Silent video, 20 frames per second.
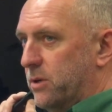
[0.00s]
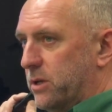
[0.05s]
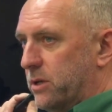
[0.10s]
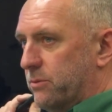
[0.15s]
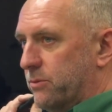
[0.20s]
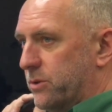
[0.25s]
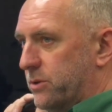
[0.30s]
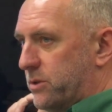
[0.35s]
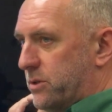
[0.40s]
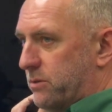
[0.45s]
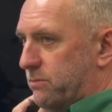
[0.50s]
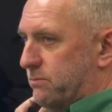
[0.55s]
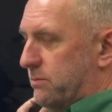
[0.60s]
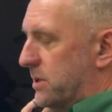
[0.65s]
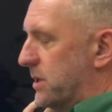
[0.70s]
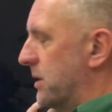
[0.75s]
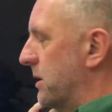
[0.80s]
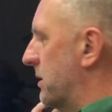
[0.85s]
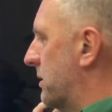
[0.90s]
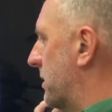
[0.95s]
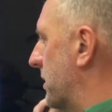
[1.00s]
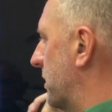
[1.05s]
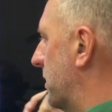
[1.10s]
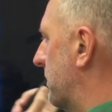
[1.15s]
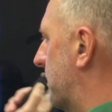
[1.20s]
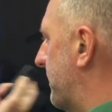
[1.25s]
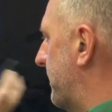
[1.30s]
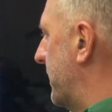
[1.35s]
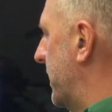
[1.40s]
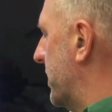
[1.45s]
and it was the
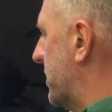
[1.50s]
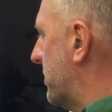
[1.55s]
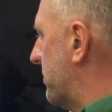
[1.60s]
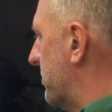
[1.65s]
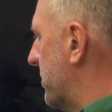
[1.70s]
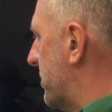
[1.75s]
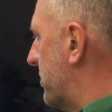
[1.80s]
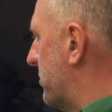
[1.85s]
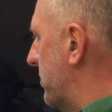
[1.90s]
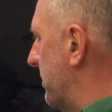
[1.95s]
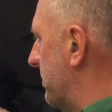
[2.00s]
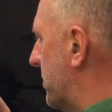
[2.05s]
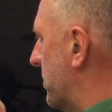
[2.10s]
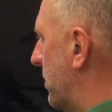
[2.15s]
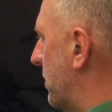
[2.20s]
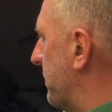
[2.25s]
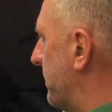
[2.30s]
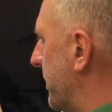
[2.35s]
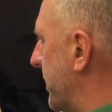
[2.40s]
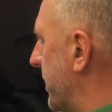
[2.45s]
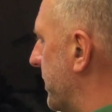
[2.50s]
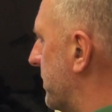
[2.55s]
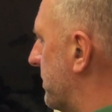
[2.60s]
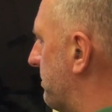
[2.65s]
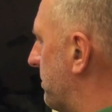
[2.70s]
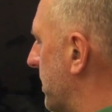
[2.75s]
flesh was stripped off, and it's